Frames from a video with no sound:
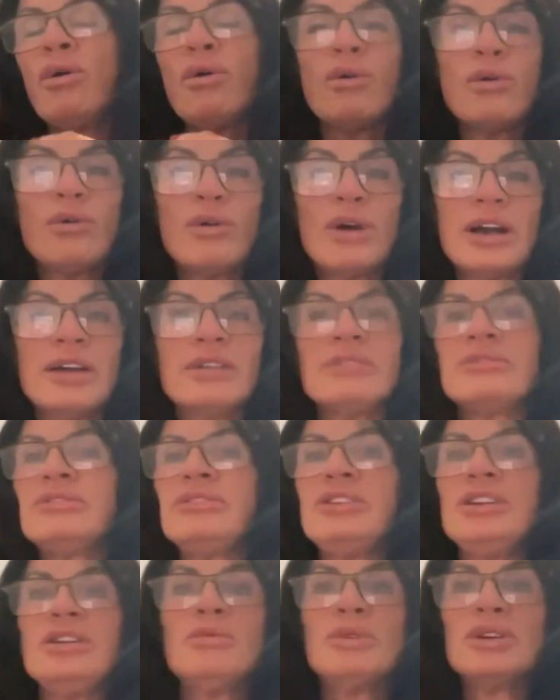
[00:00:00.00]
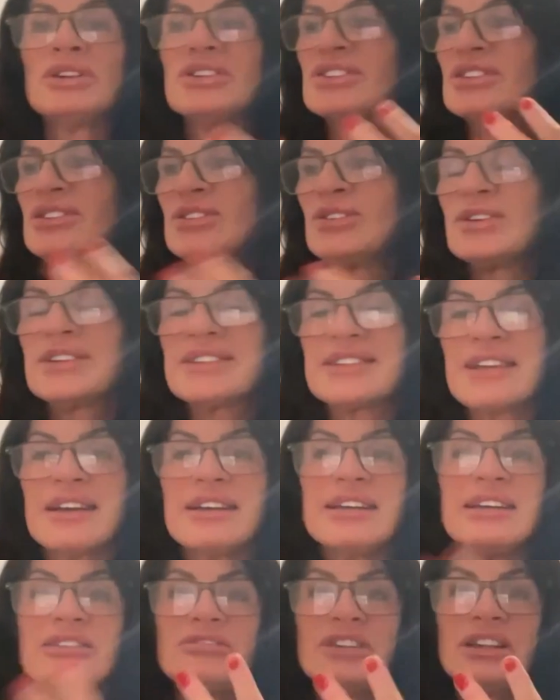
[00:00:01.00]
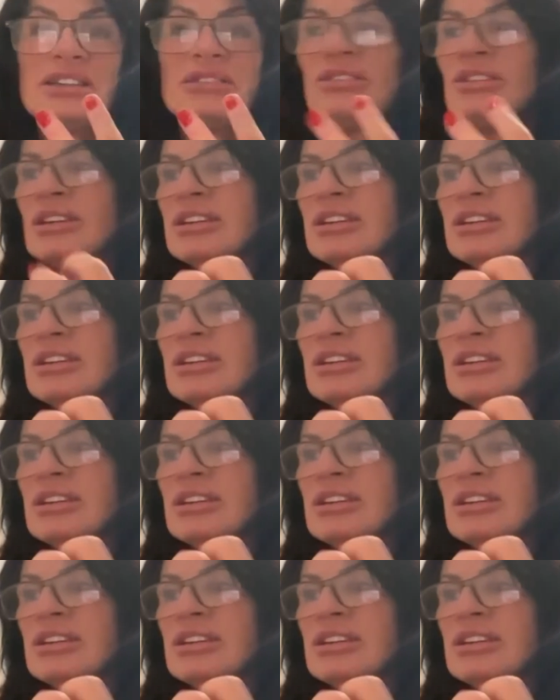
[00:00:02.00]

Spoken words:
or do you want it to do a psychic reading,